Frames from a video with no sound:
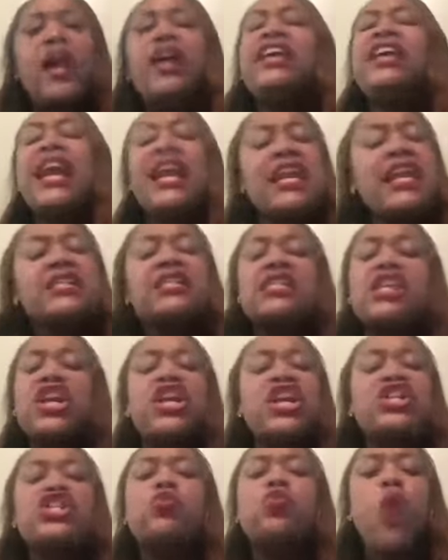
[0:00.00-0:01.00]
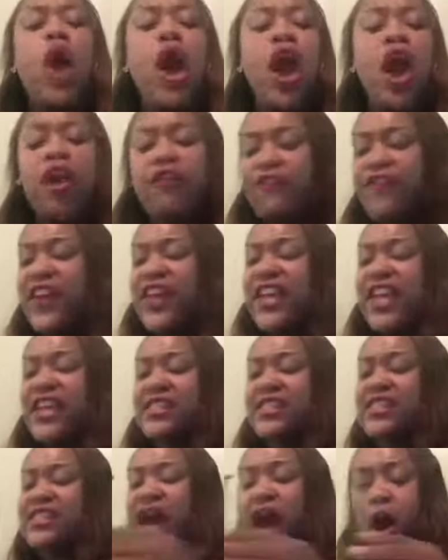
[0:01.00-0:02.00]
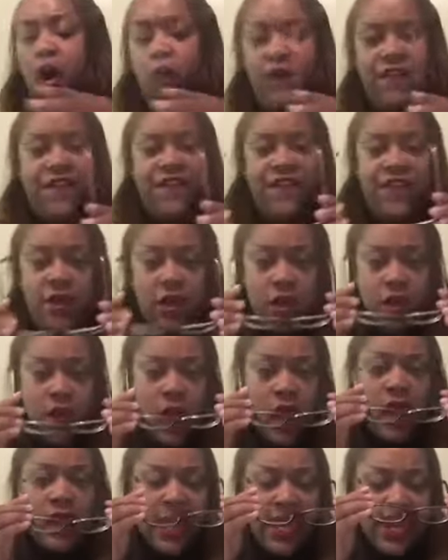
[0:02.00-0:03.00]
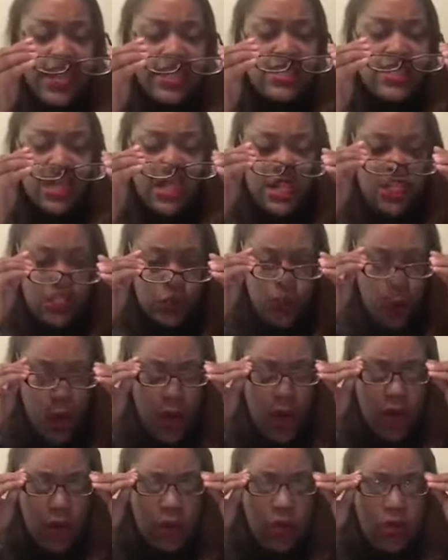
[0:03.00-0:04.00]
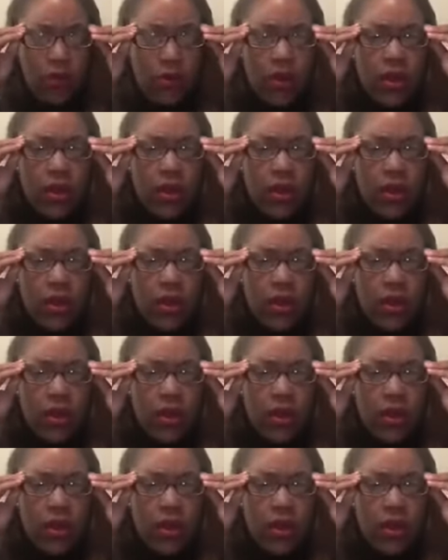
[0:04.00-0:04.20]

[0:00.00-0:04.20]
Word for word: Get into this word for yourself. Get into this word.